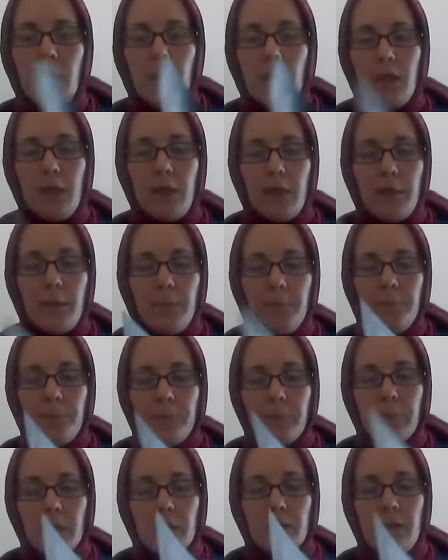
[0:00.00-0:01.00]

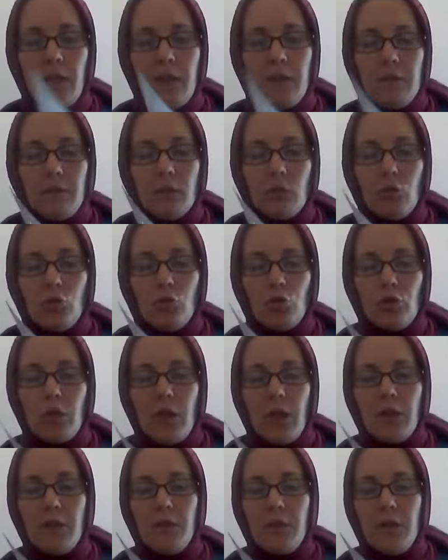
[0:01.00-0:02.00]
David
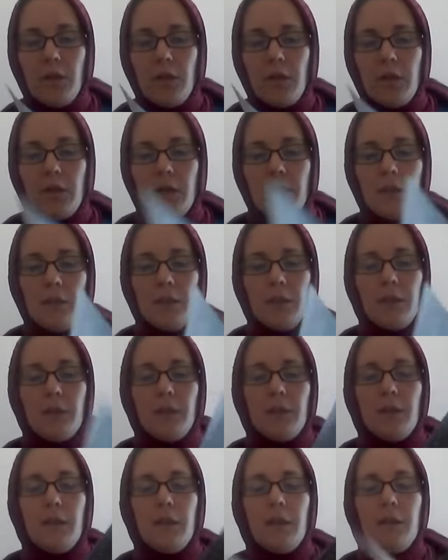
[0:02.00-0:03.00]
Kushner
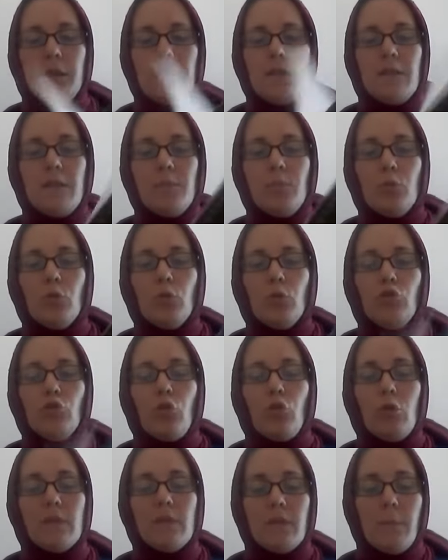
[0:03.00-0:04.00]
in this book
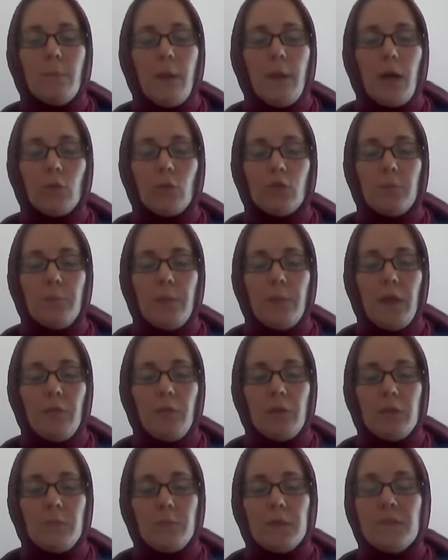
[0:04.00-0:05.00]
talks about the
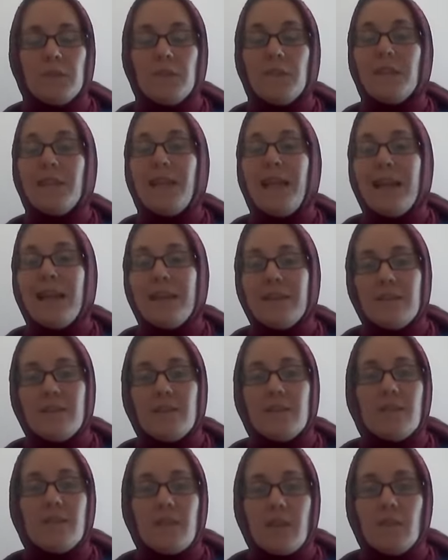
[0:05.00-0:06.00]
period between
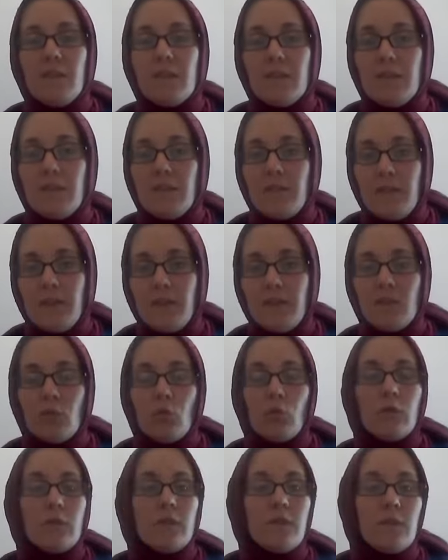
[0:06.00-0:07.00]
1876,
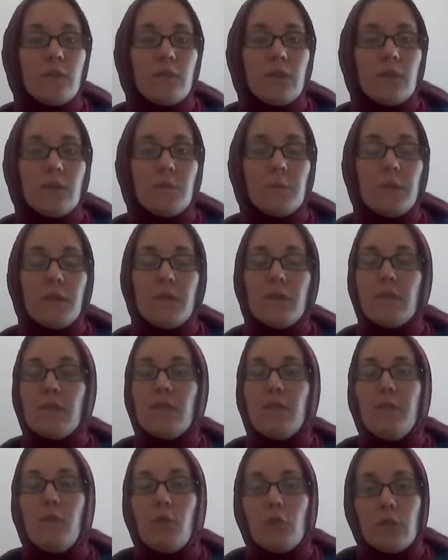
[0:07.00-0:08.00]
so this means
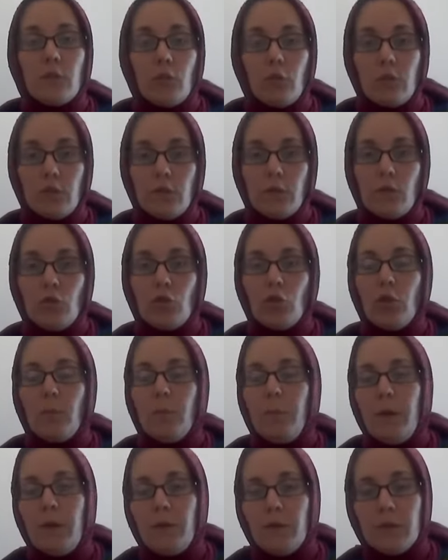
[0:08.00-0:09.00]
the first
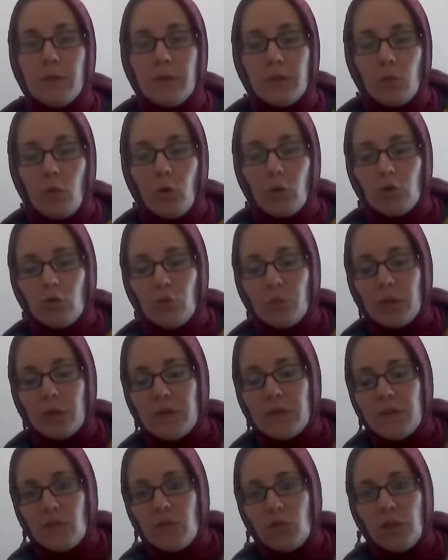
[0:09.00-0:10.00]
constitutional period in Ottoman
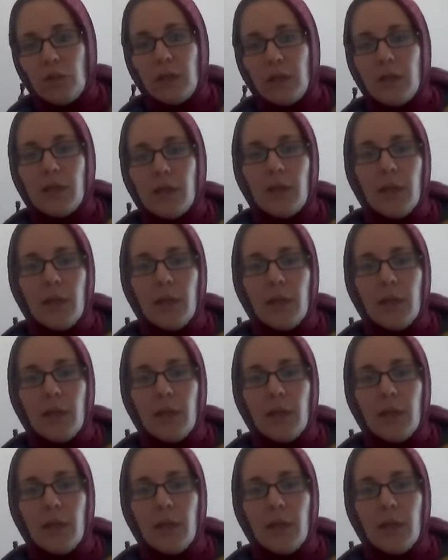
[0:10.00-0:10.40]
history,